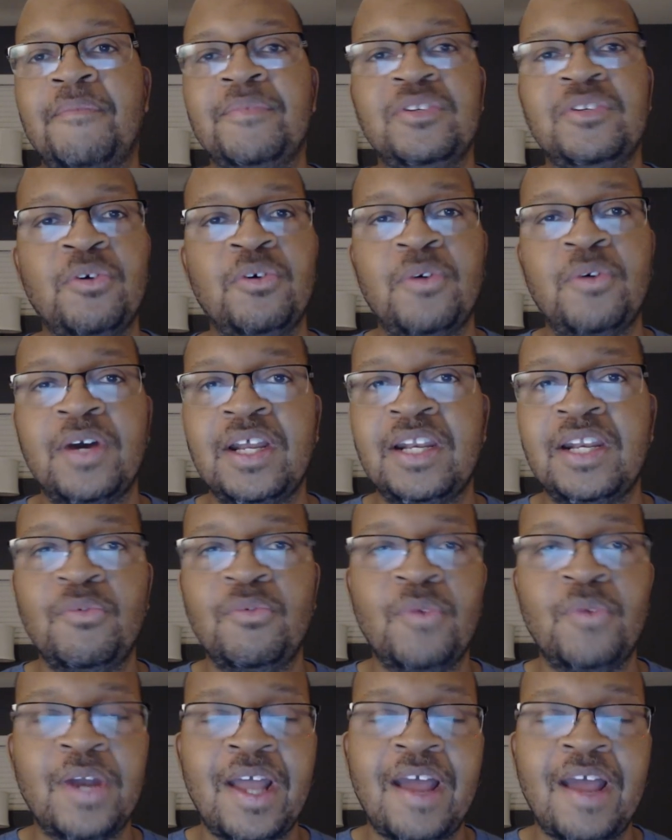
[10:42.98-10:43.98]
doing
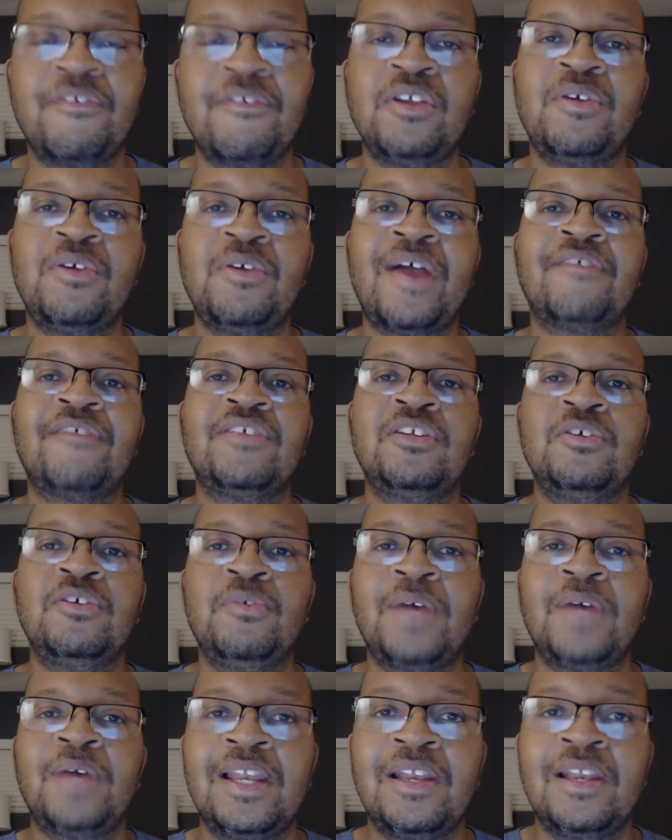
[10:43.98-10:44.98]
whatever you have to
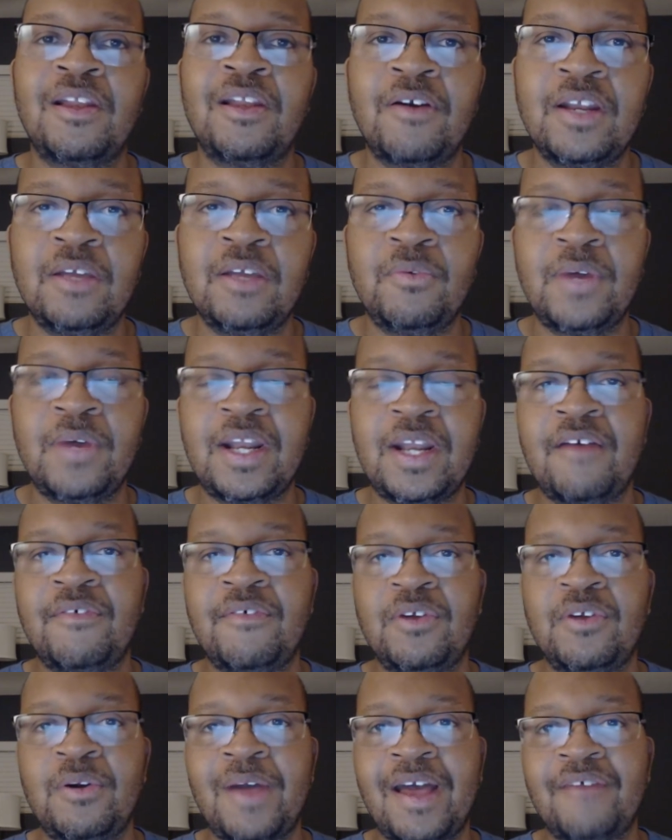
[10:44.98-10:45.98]
do and learning
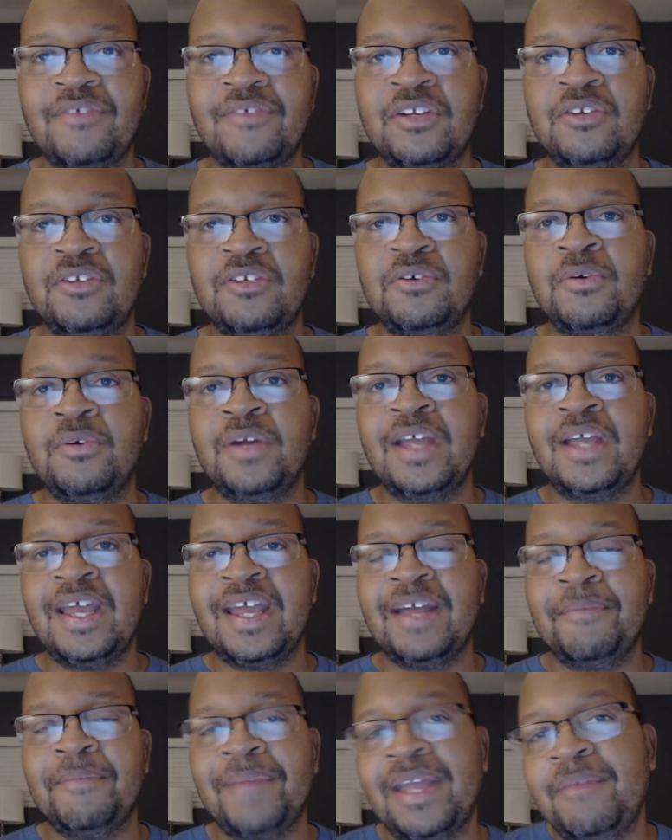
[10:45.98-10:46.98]
whatever you have to do,
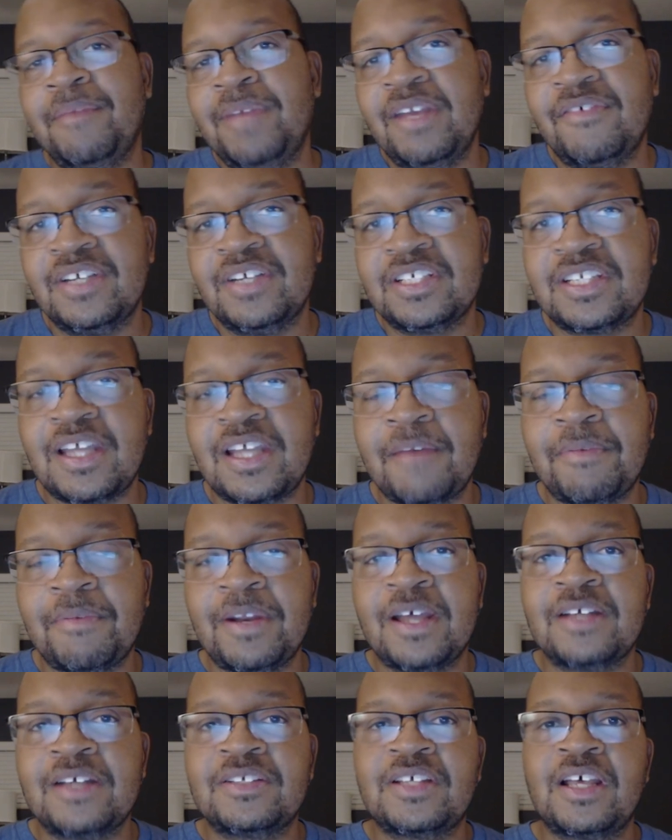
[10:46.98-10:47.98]
and maybe even
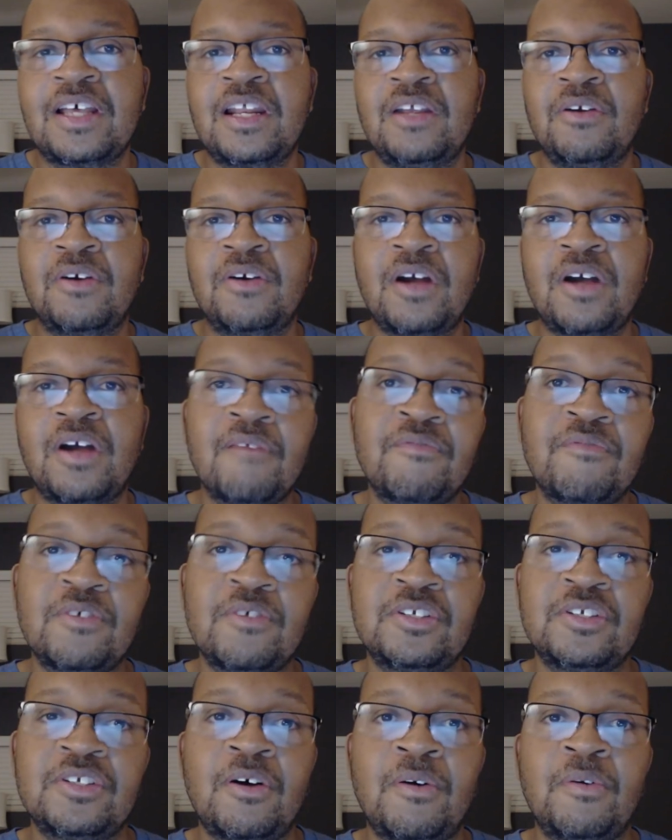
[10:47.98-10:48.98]
stepping outside of your
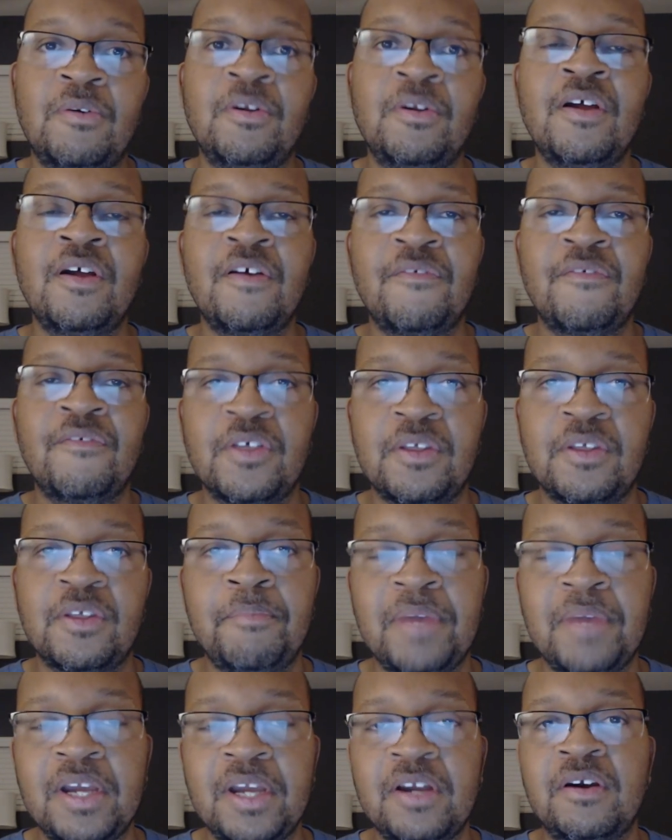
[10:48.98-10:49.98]
comfort zone for the
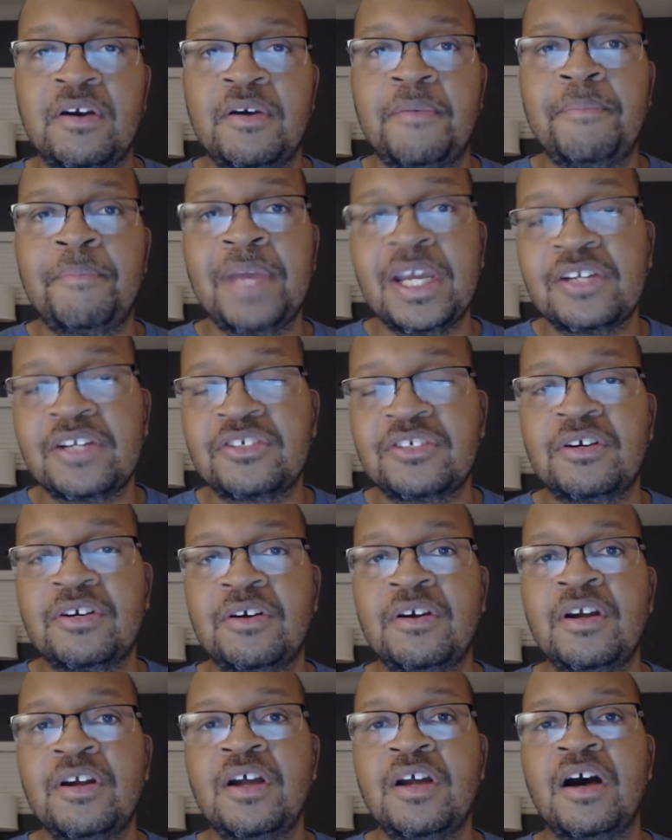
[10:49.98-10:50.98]
bigger
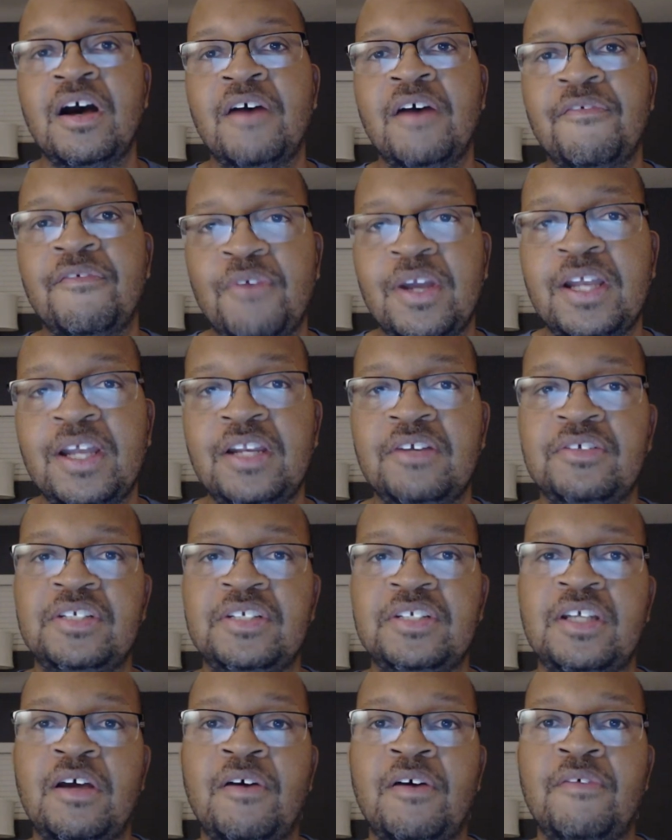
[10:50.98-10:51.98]
picture of freeing
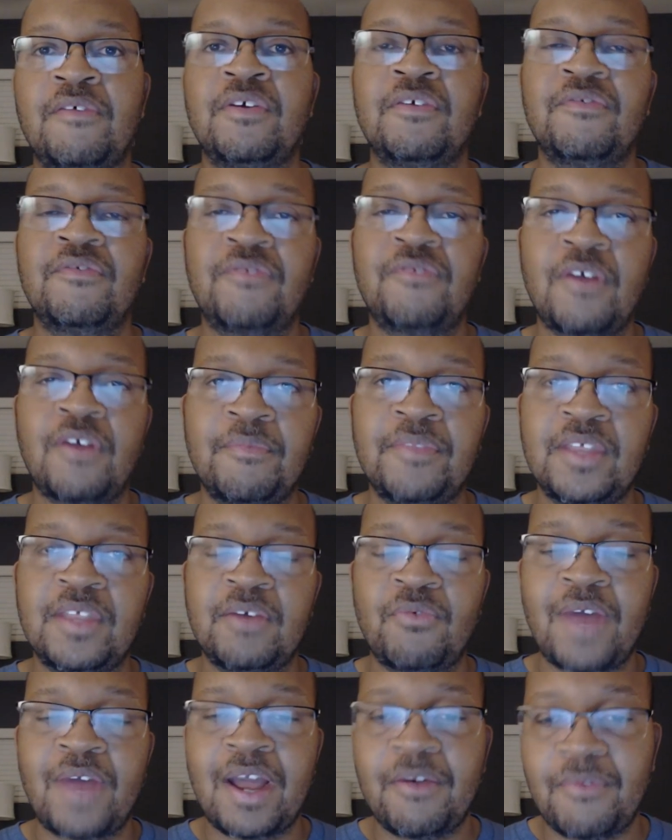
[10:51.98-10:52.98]
yourself from the
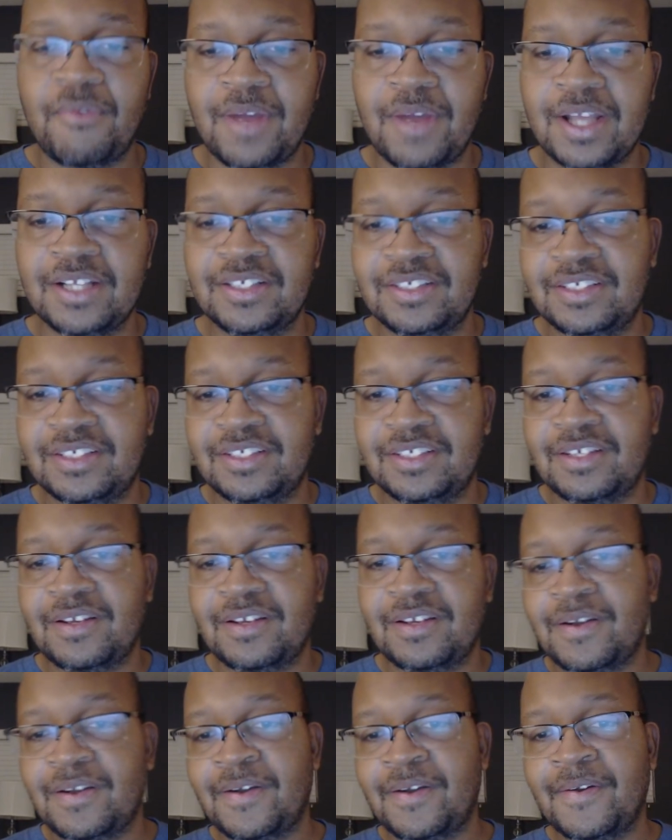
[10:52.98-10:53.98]
rat race.
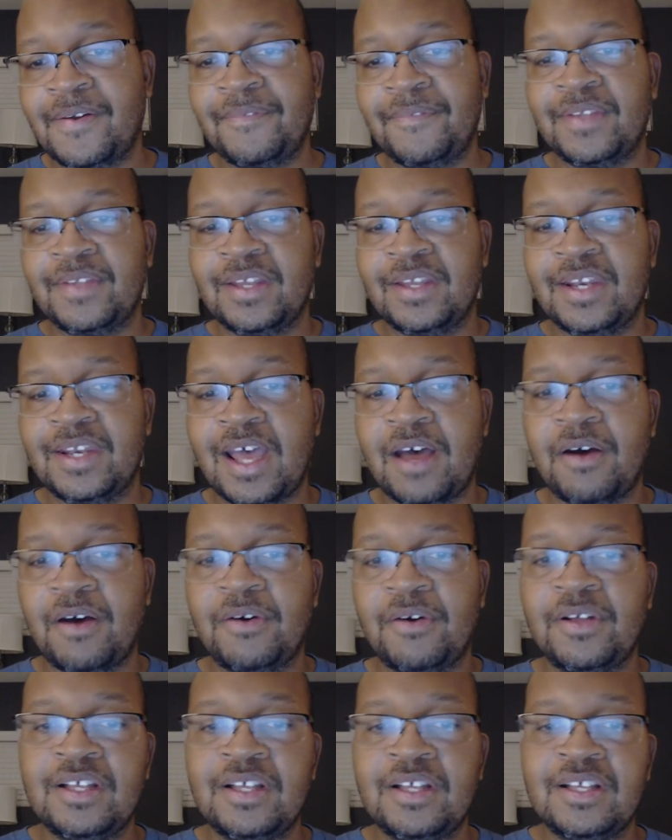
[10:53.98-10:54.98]
Now,
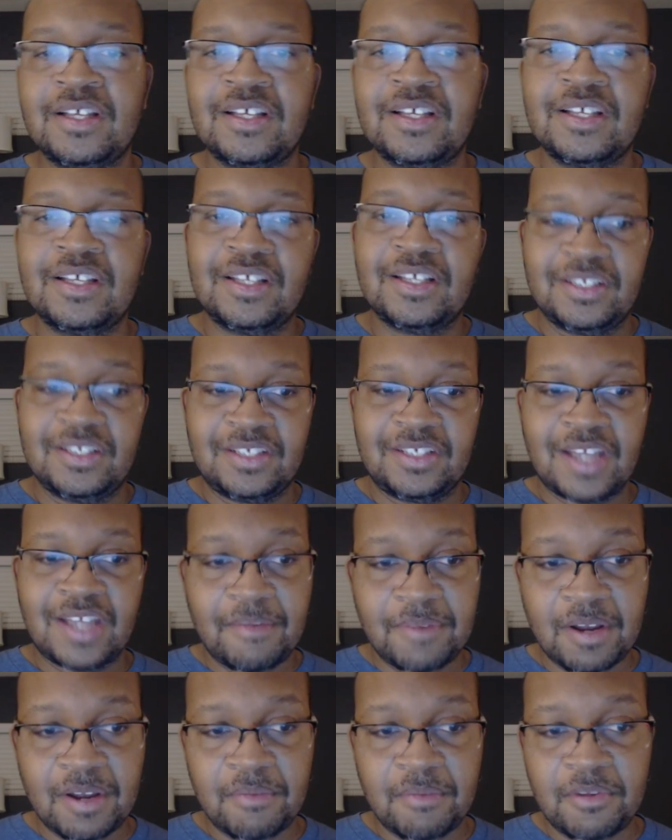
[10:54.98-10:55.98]

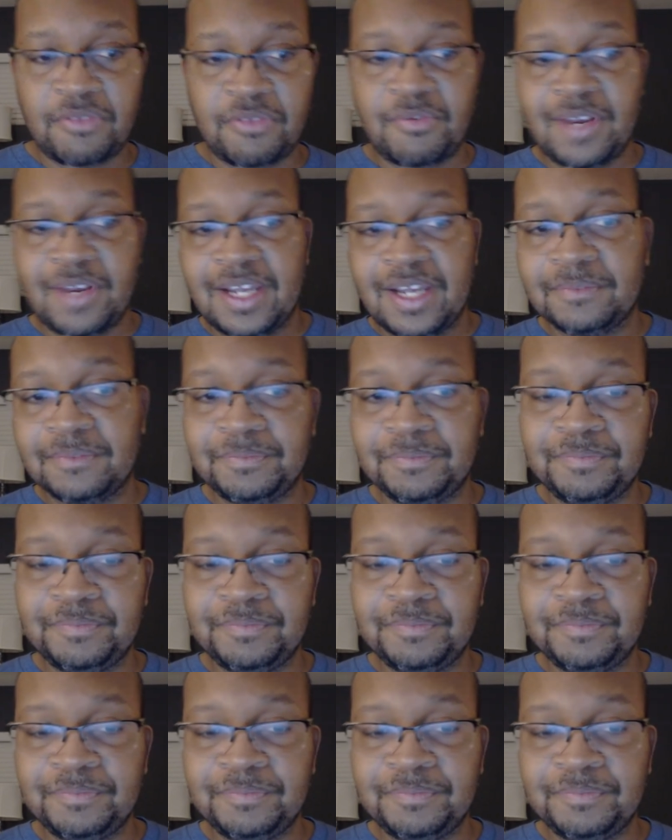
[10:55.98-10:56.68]
step number 3,